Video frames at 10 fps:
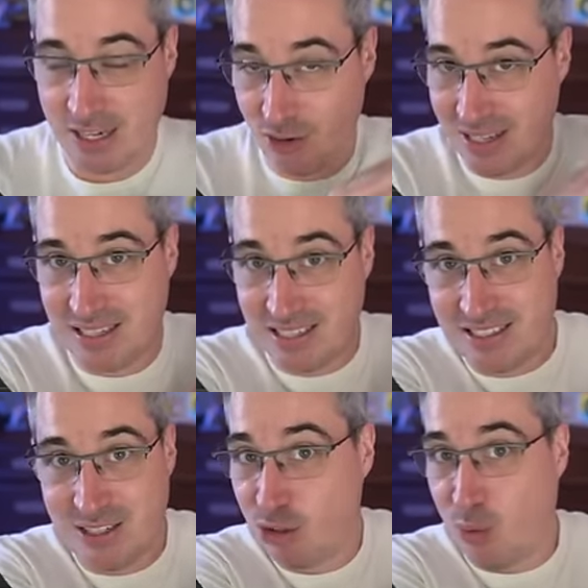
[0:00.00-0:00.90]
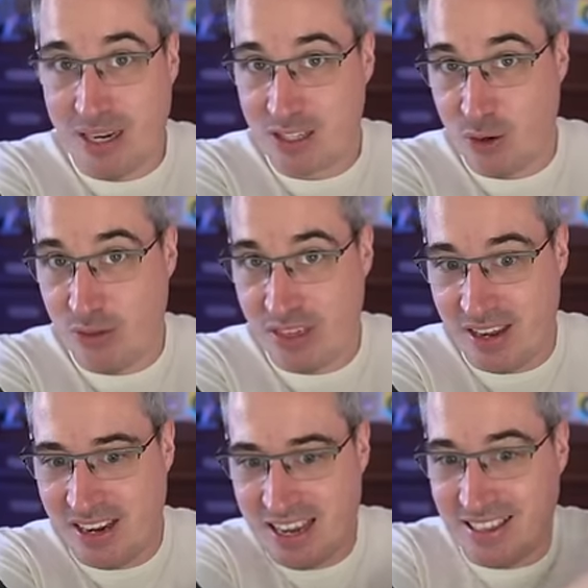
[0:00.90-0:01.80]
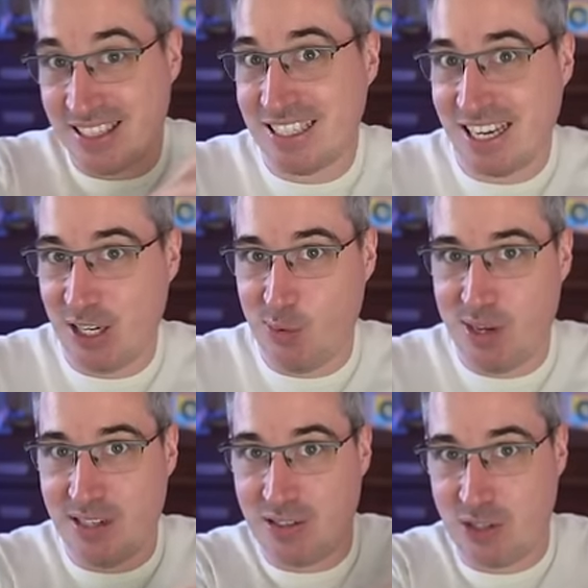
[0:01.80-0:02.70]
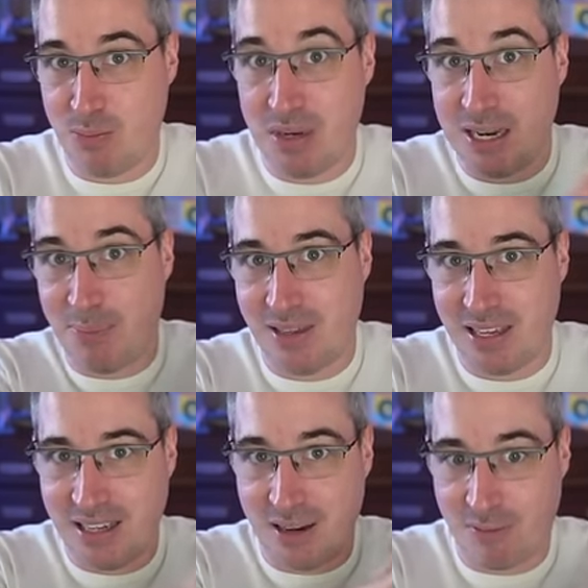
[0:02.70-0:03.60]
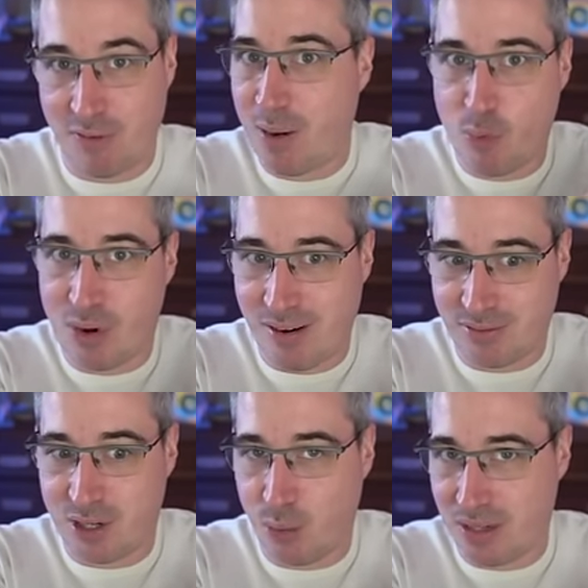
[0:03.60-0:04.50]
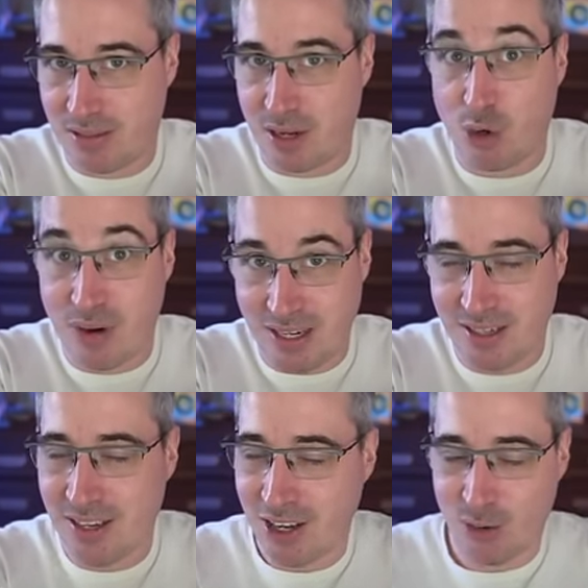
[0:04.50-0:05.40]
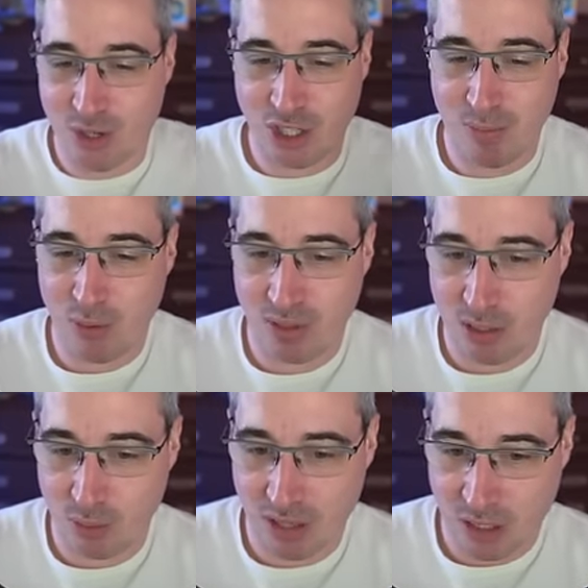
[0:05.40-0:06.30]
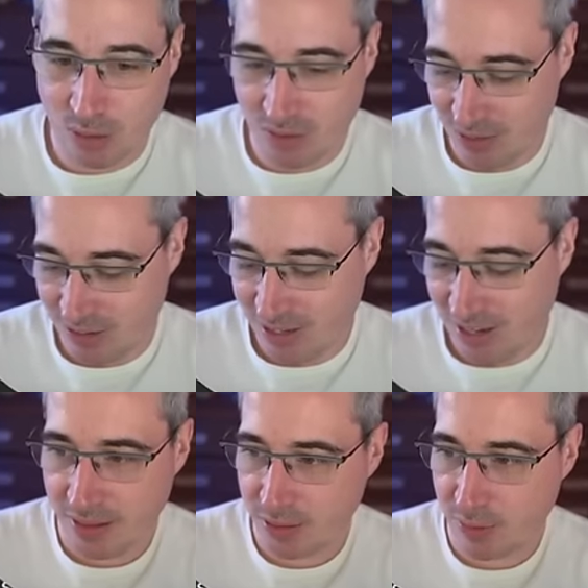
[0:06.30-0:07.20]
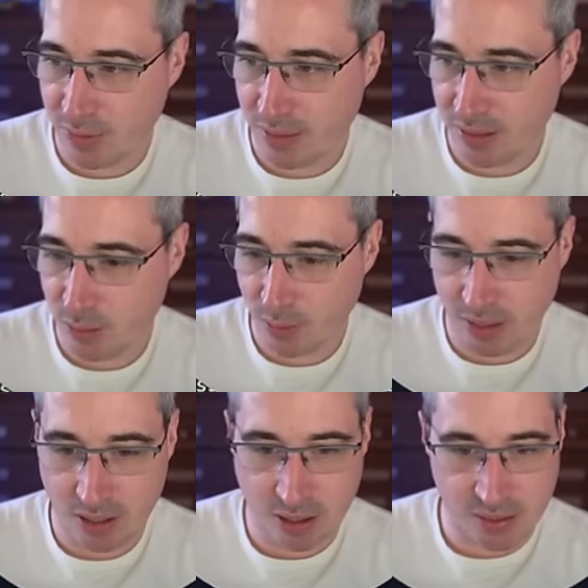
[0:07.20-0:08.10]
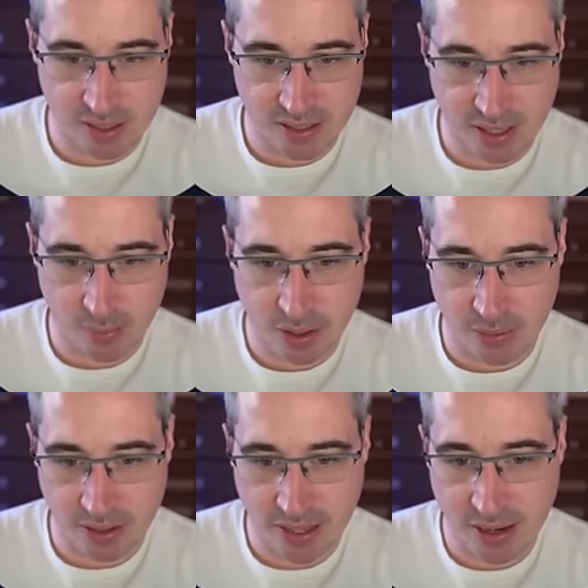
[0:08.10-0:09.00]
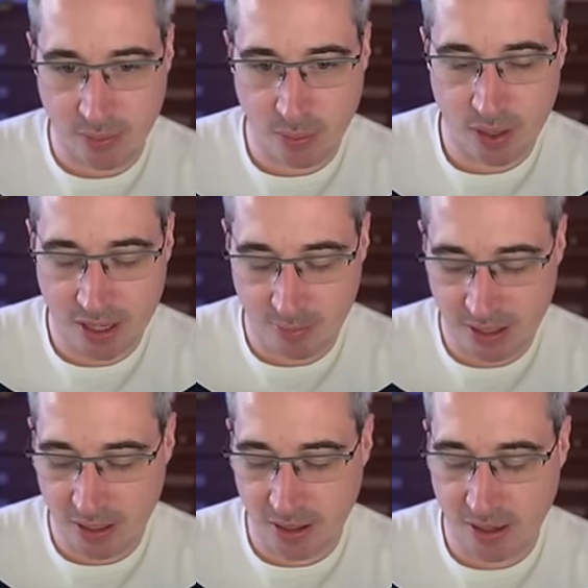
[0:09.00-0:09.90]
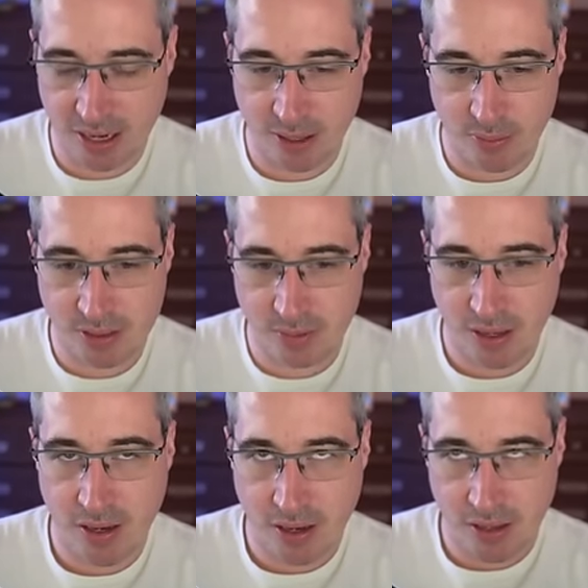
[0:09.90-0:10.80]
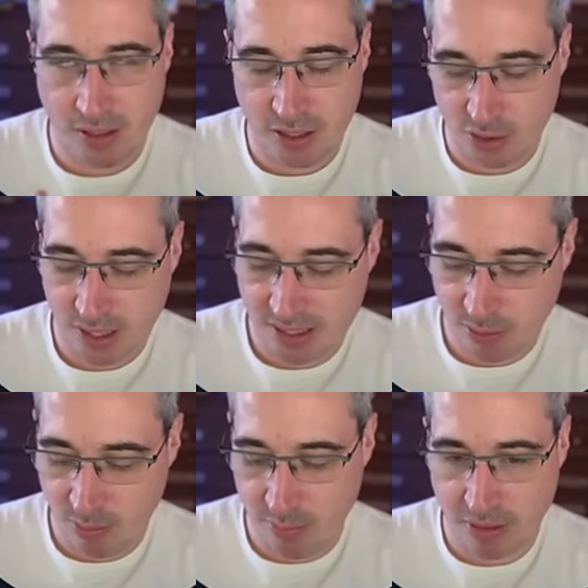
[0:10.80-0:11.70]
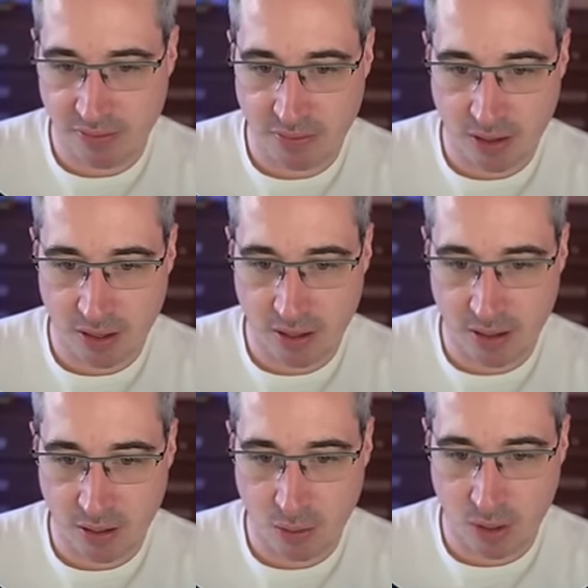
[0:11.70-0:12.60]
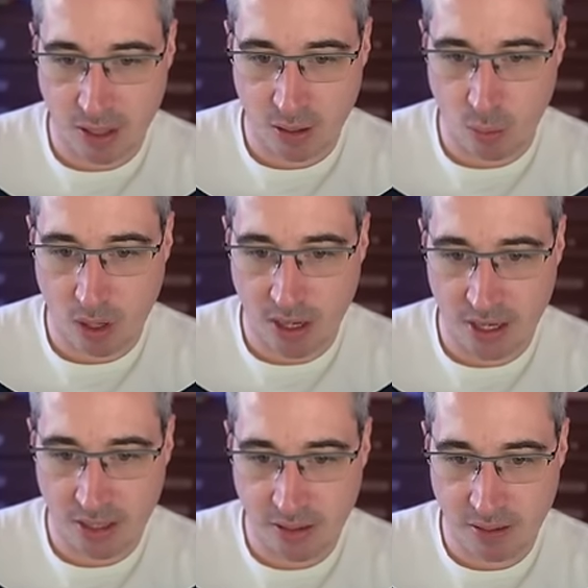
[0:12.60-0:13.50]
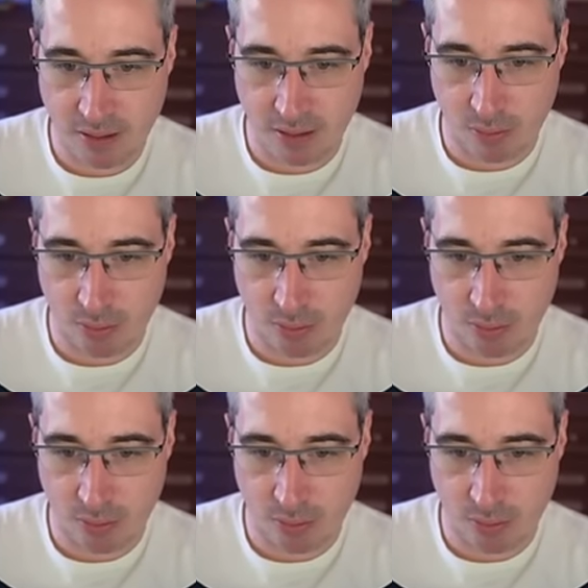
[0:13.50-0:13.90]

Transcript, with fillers: that translate's still doing its own thing. And the second one is just manipulating it from wherever it was already, which can be really, really useful. And so for this one, we can close this down. We don't need that. We want to come here and it was... the translate would be my var y